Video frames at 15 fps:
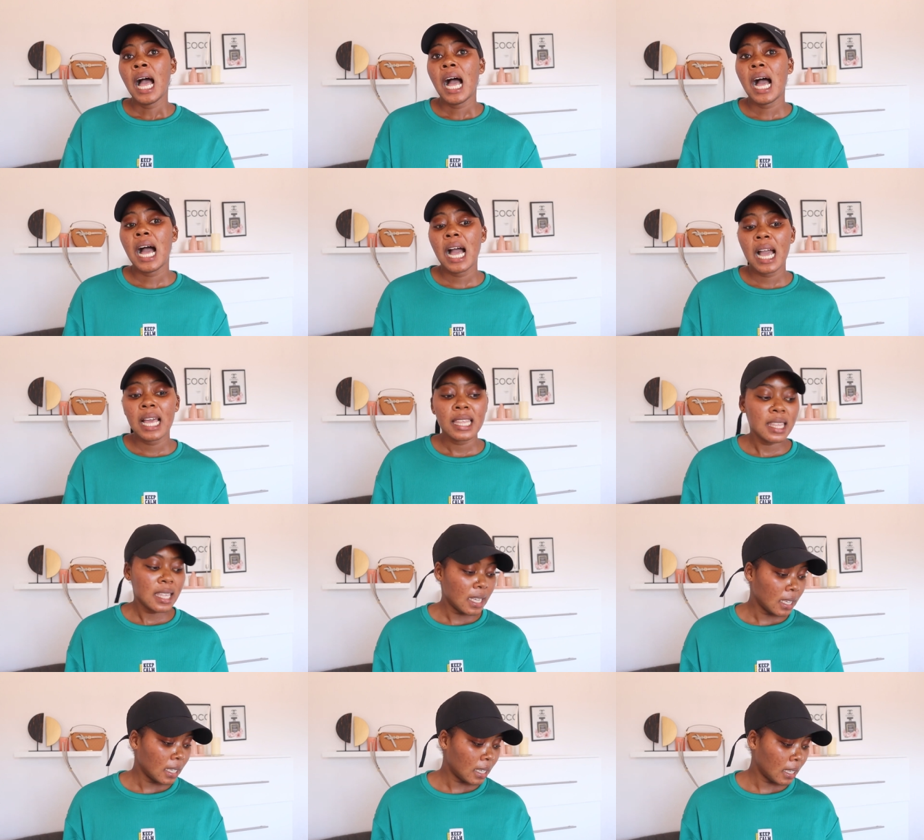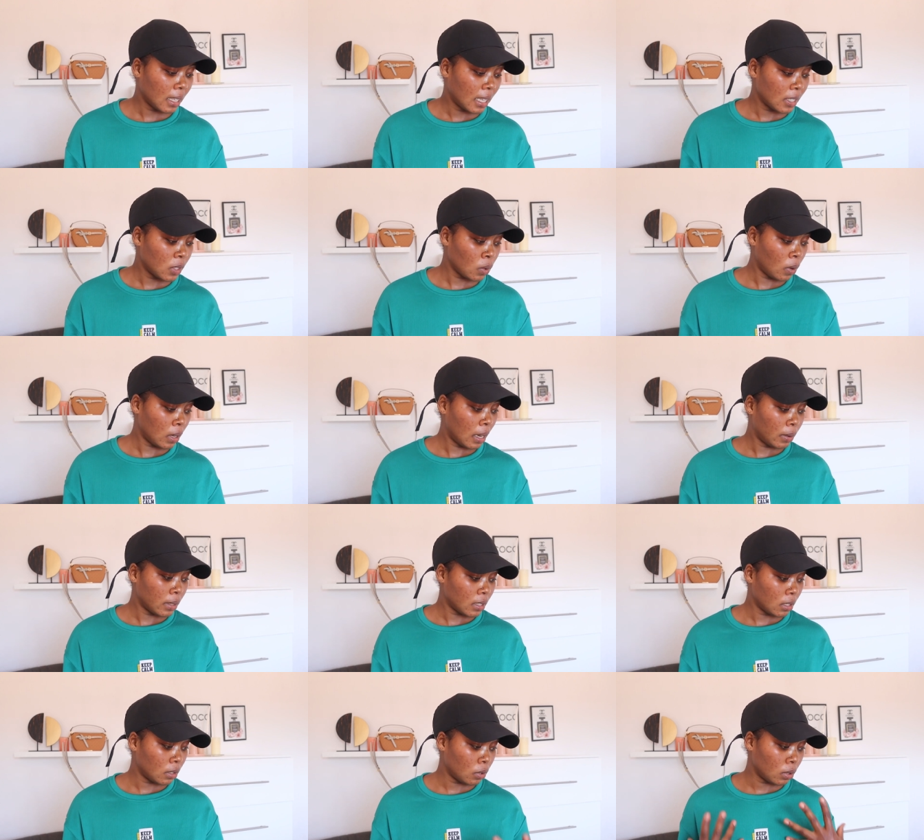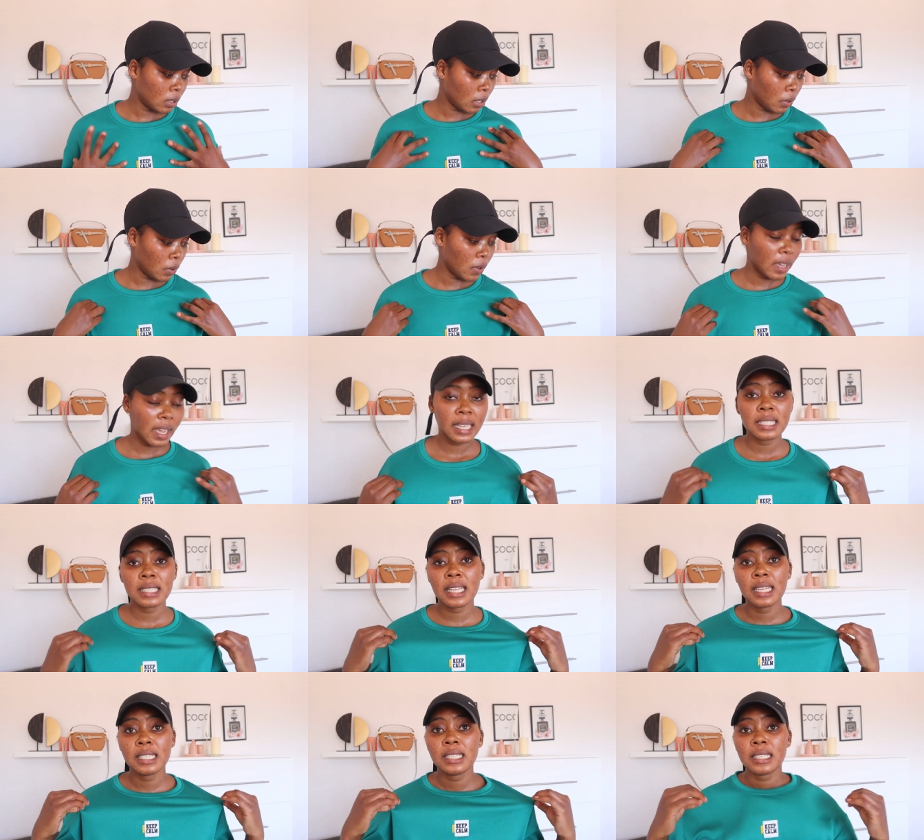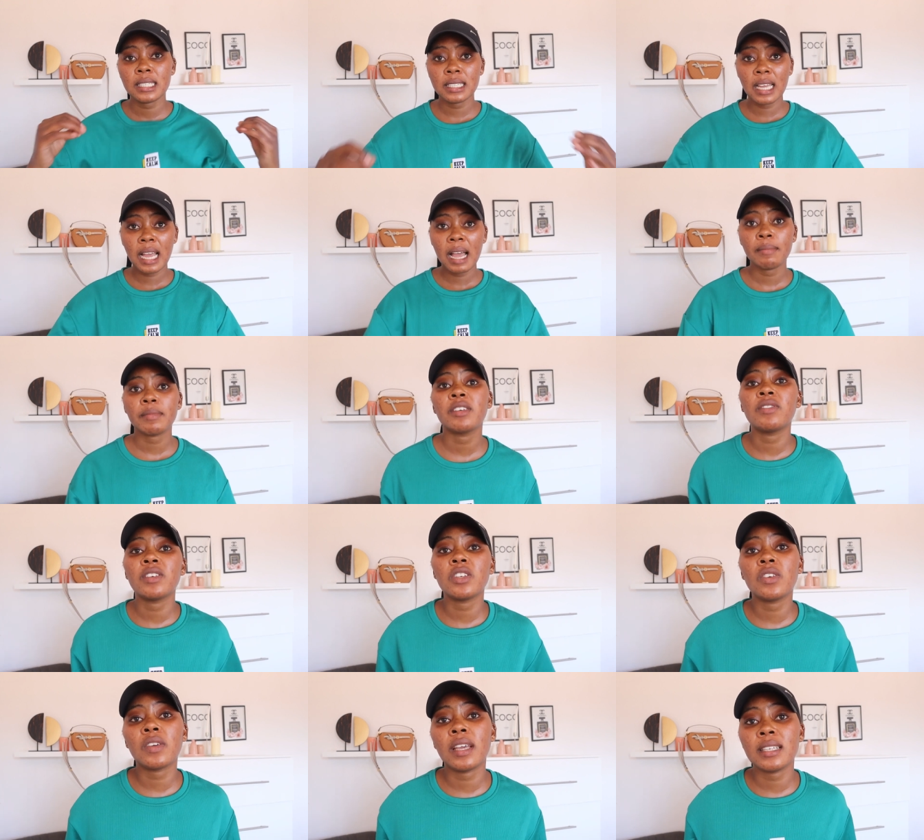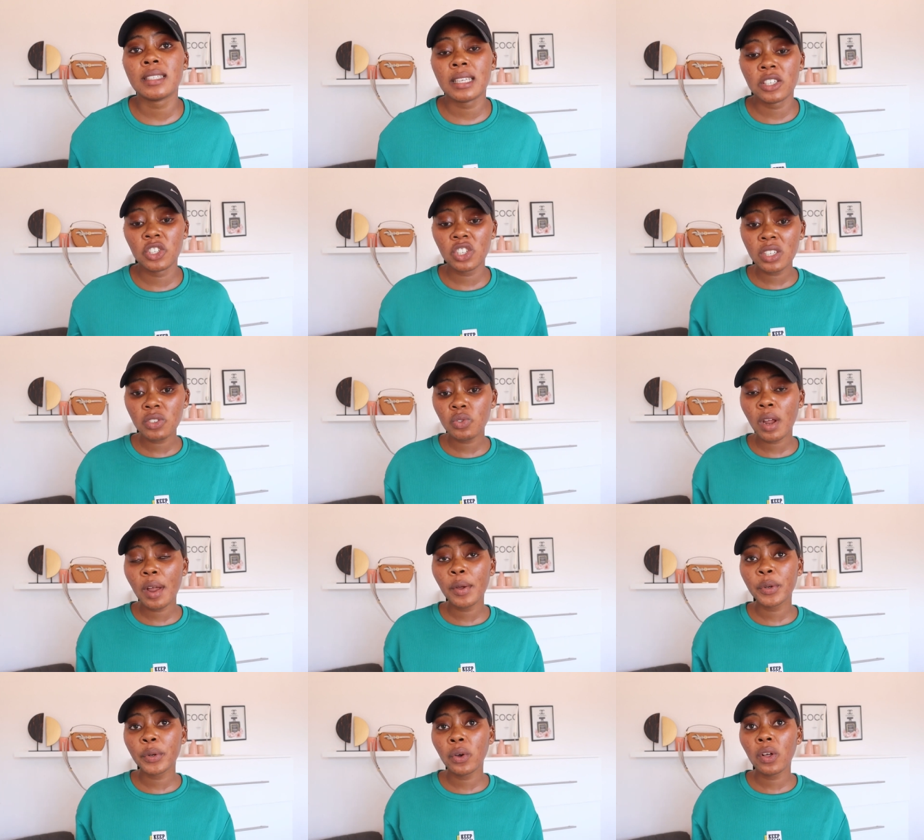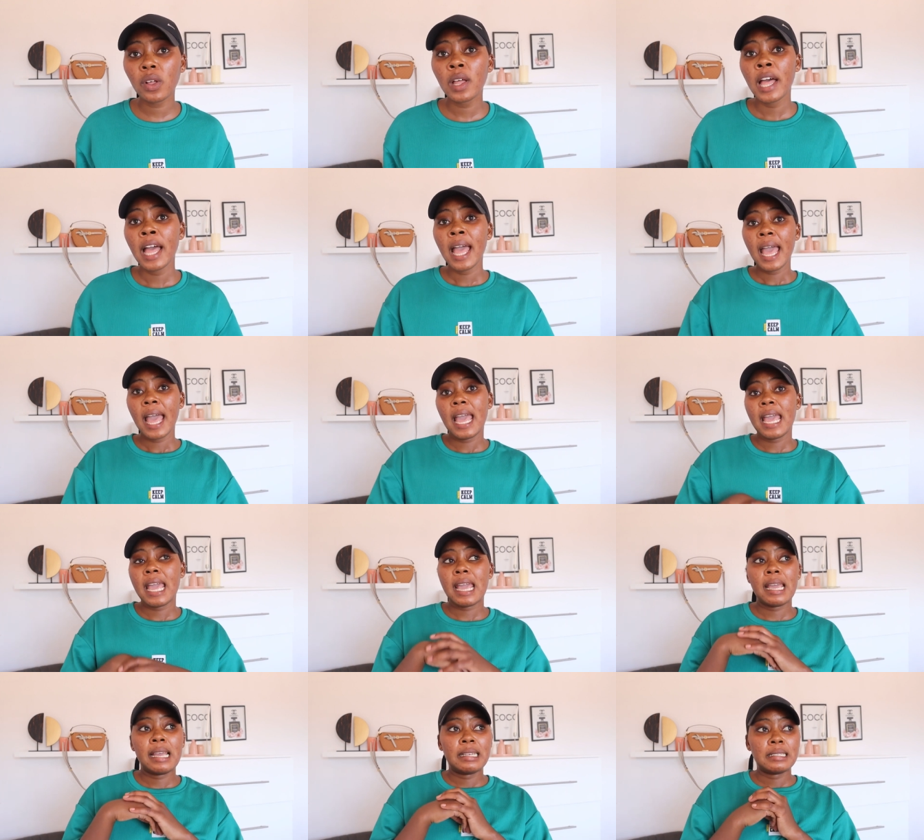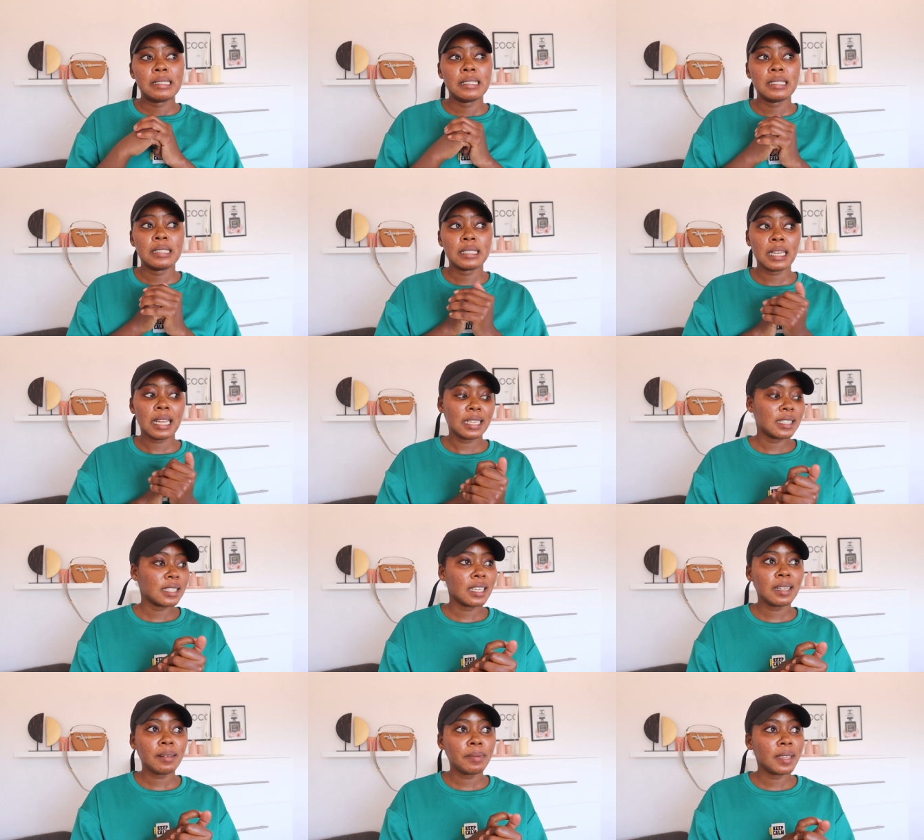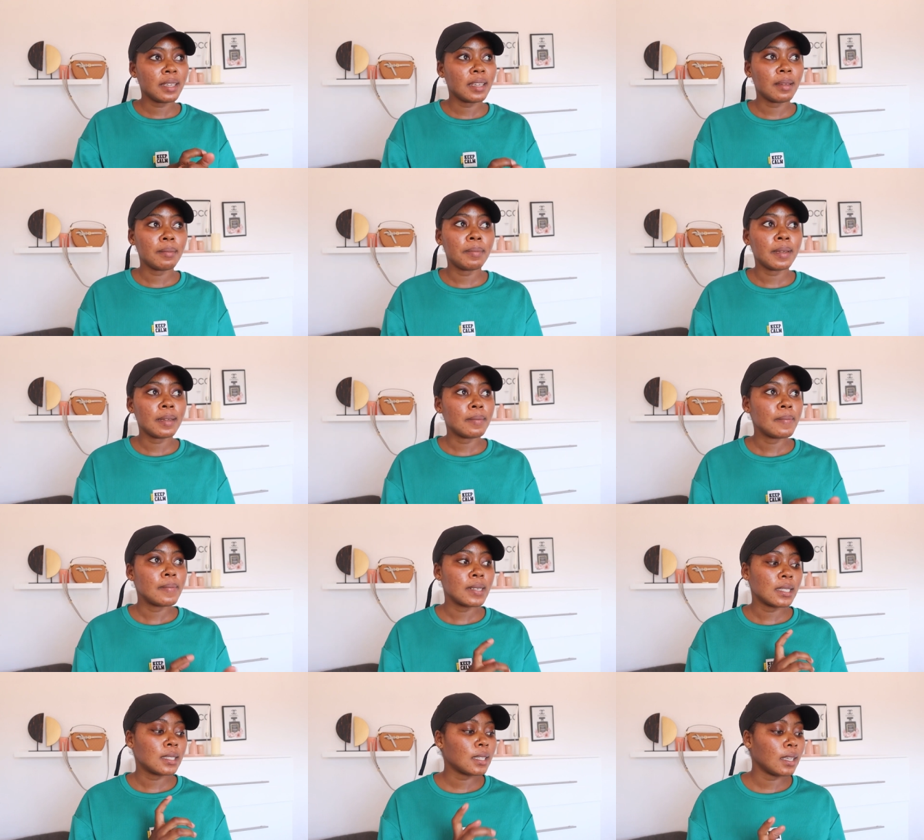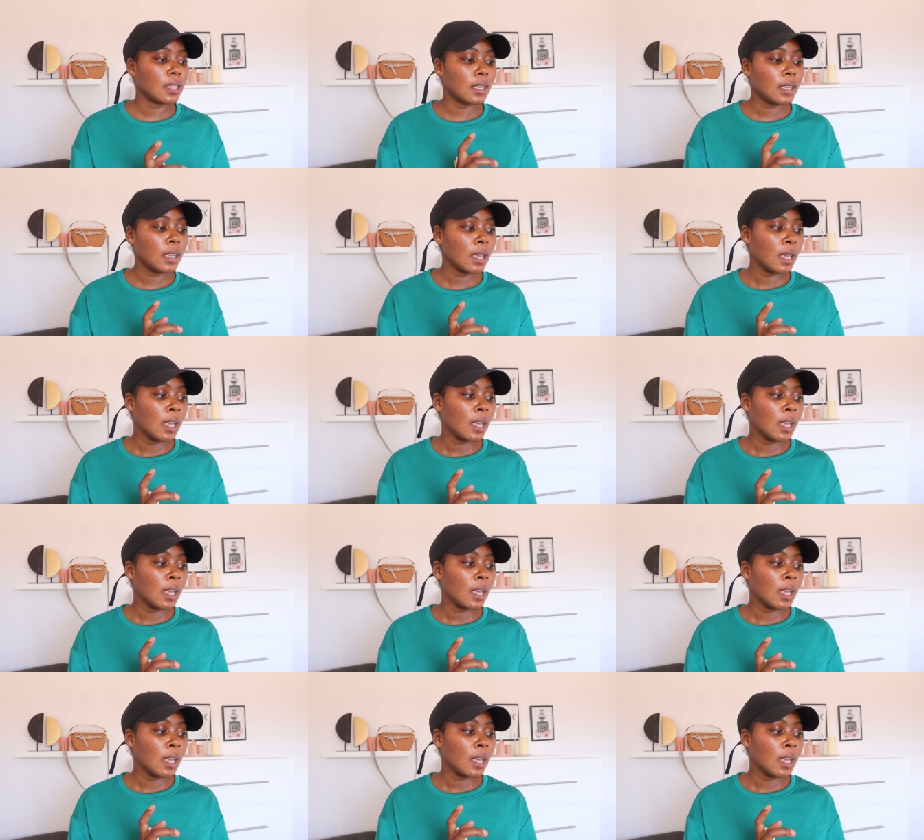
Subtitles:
I think that's all I wanted to tell you guys, that yeah, I'm giving you guys a SHEIN try on haul and it's gonna be a bit messy.